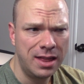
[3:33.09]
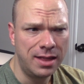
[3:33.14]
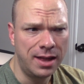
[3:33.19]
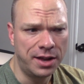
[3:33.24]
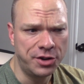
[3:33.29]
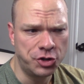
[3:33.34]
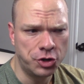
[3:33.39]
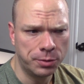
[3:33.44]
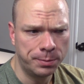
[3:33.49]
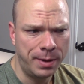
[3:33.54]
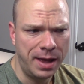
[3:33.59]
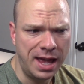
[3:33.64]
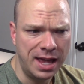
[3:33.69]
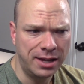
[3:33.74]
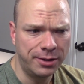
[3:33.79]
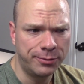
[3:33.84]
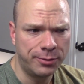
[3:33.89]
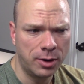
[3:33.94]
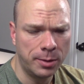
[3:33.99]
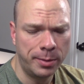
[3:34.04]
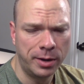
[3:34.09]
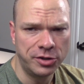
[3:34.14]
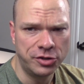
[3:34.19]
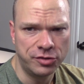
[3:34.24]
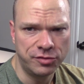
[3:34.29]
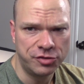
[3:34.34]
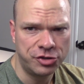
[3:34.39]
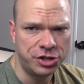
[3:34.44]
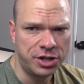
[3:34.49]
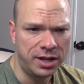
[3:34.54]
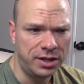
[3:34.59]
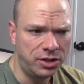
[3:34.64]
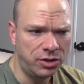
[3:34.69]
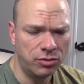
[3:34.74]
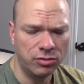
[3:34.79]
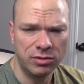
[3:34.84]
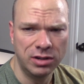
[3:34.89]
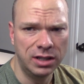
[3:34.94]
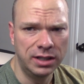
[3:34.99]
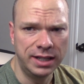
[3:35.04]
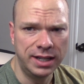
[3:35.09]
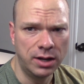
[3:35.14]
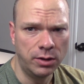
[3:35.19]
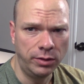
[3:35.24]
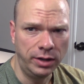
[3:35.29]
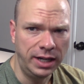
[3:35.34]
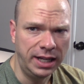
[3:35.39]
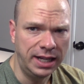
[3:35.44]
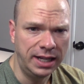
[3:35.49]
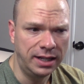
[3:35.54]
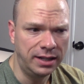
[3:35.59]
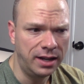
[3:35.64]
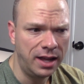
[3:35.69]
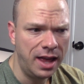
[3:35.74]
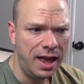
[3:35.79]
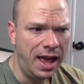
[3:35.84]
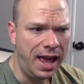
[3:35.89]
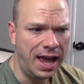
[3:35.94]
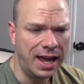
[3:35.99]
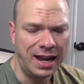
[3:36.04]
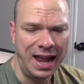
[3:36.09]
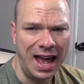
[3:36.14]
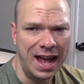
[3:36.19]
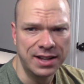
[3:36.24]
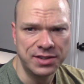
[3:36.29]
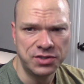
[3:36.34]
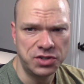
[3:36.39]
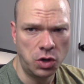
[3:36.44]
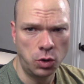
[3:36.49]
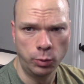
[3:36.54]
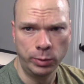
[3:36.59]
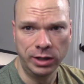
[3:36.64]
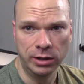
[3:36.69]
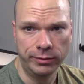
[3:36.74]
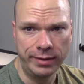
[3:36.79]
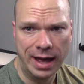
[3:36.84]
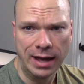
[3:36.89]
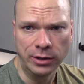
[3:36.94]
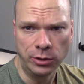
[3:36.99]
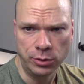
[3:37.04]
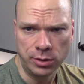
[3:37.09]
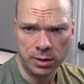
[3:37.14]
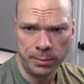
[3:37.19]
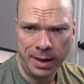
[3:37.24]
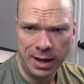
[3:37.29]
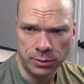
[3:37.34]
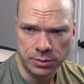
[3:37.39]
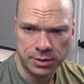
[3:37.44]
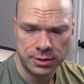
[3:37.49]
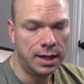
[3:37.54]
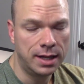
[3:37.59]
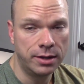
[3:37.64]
that you're paying for a bunch of shit you really don't need and adds no real value to the mouse.